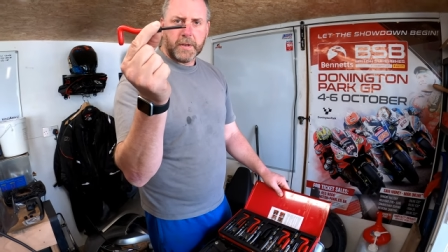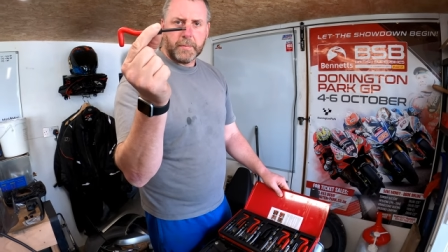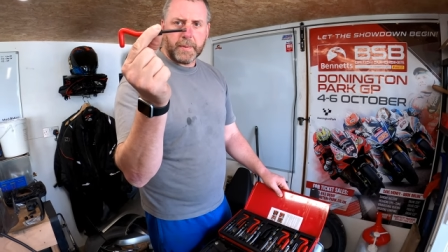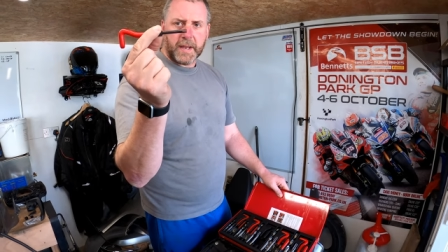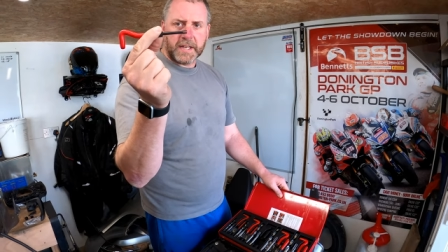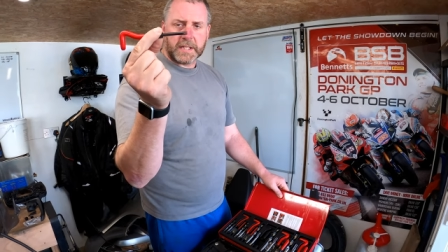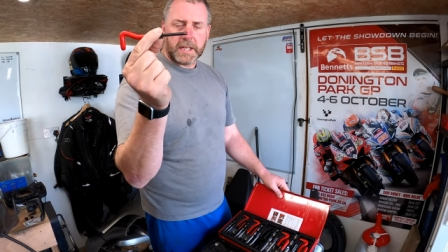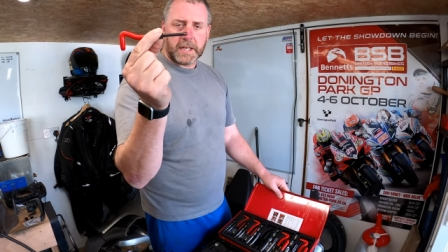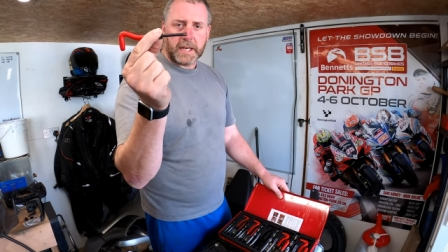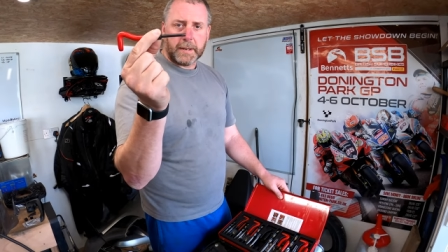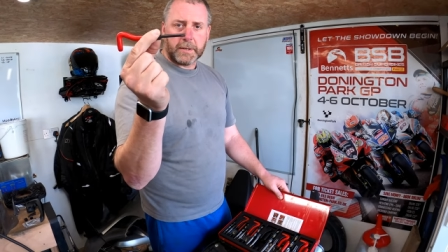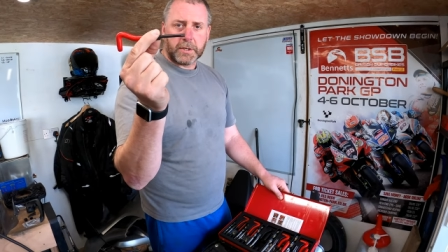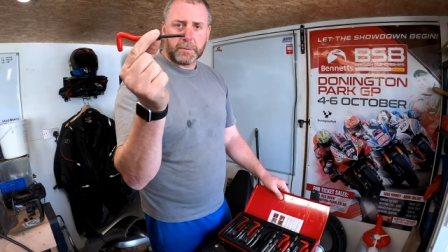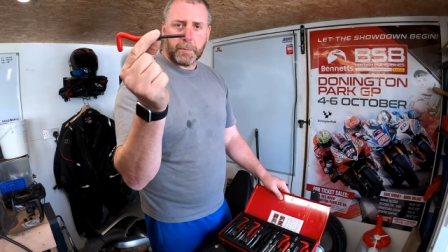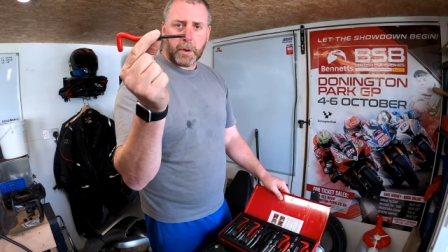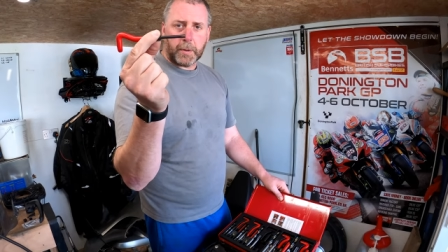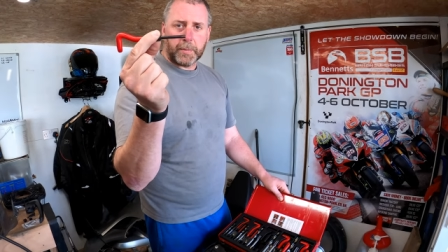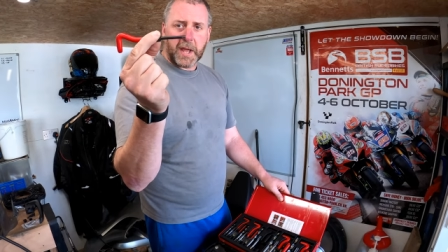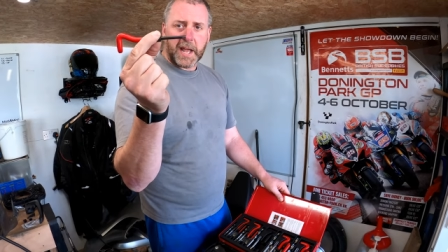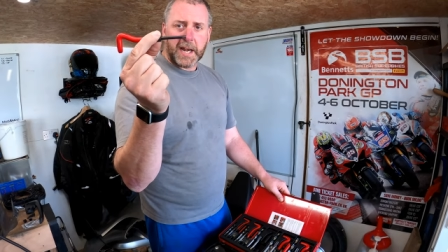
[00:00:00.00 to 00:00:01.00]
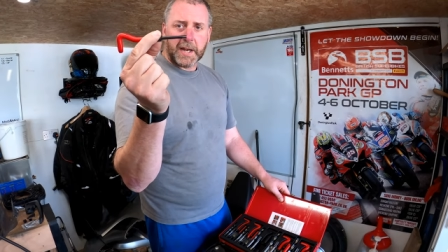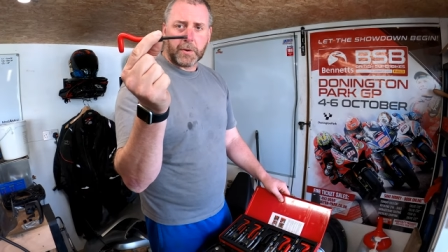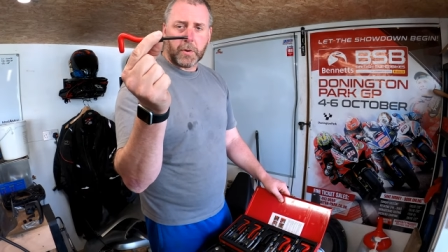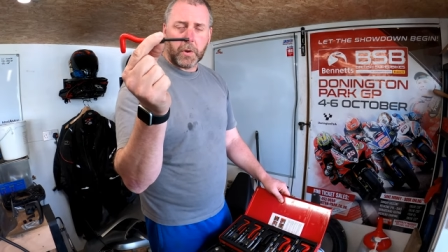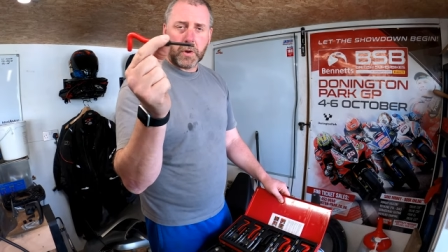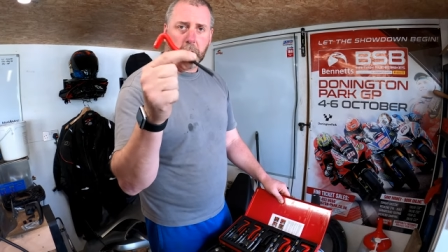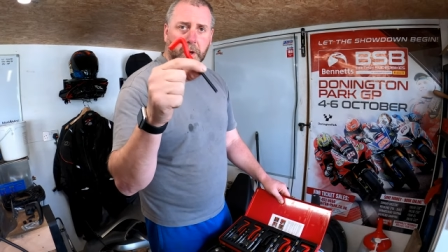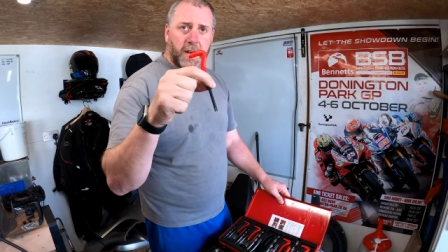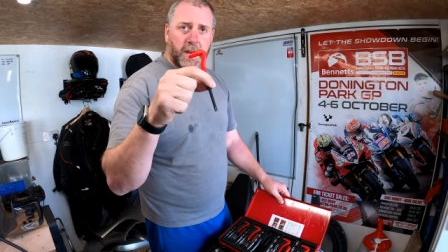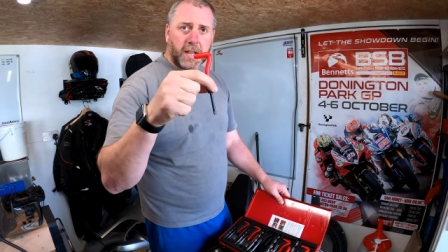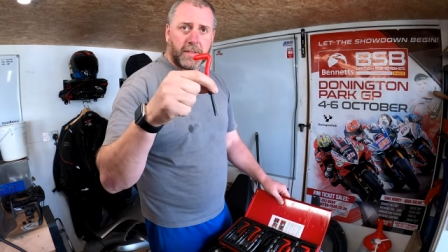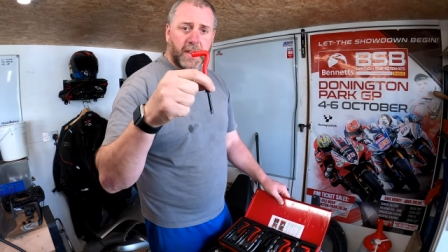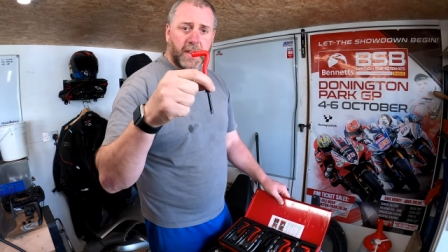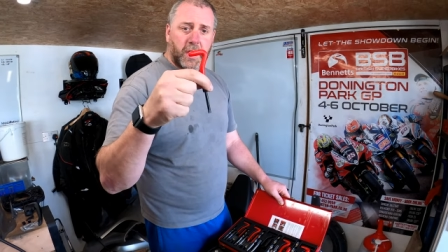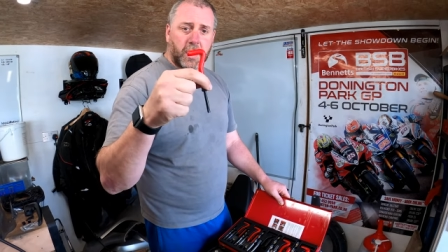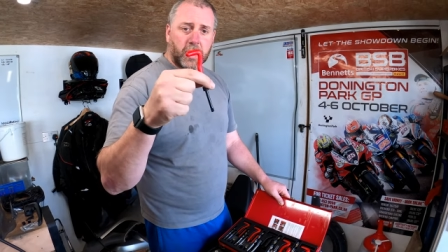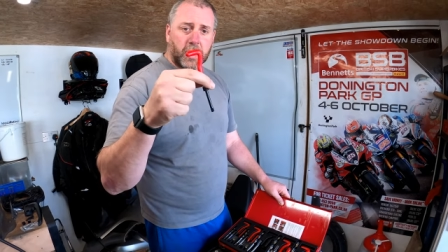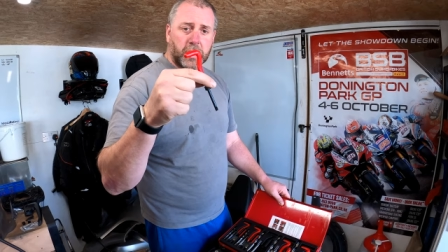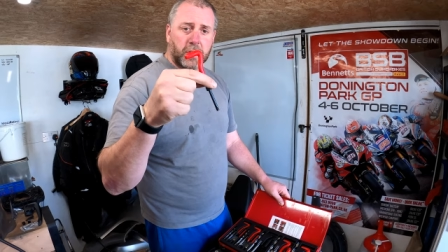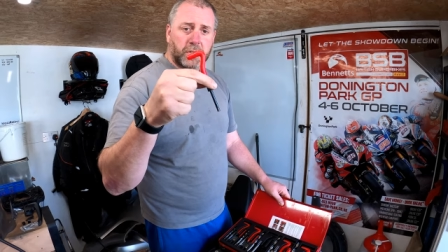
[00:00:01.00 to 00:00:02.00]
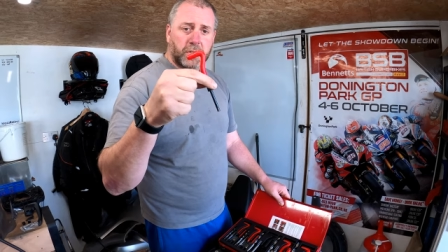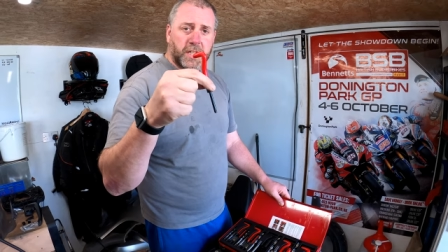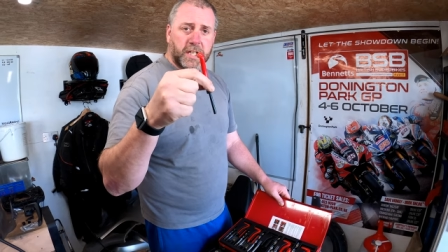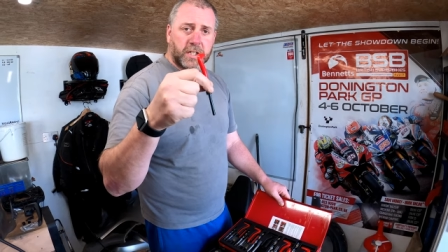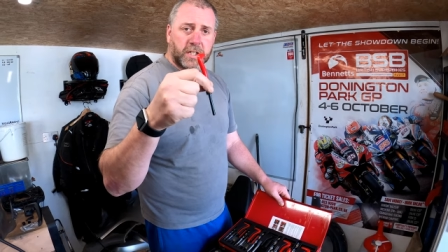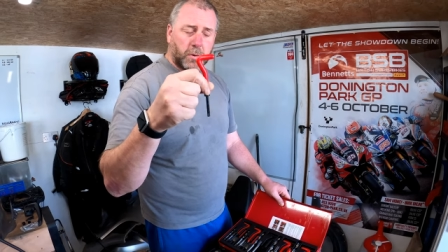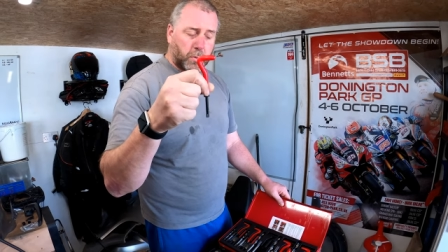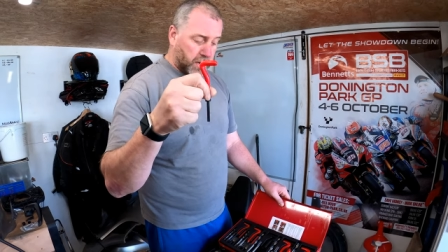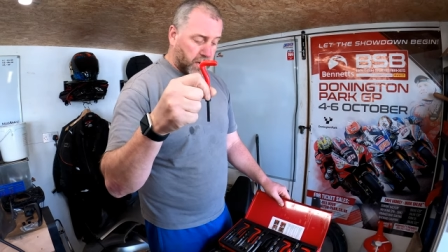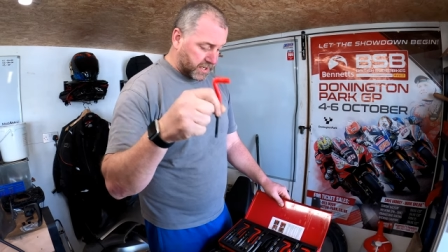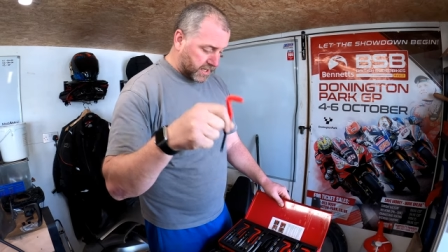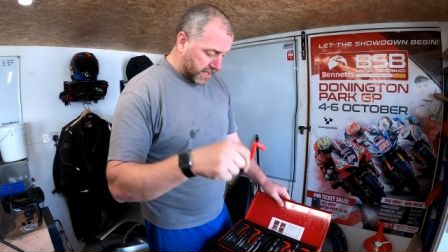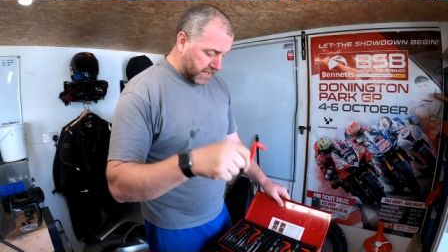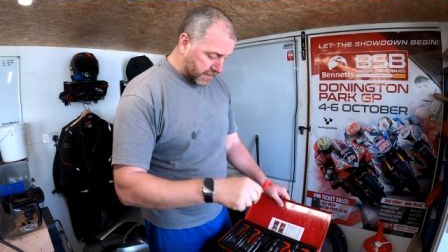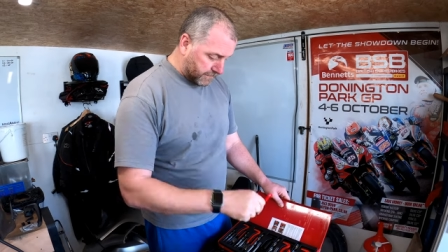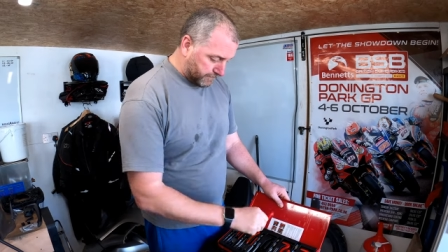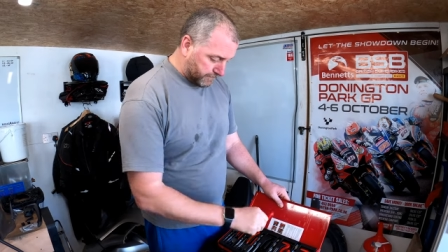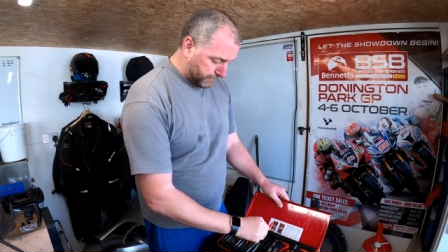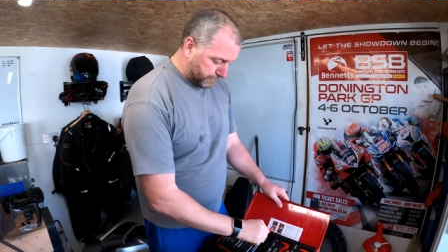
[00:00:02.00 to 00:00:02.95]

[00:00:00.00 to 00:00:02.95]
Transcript: You basically just pop the helicoil on it, and then you can use this to wind it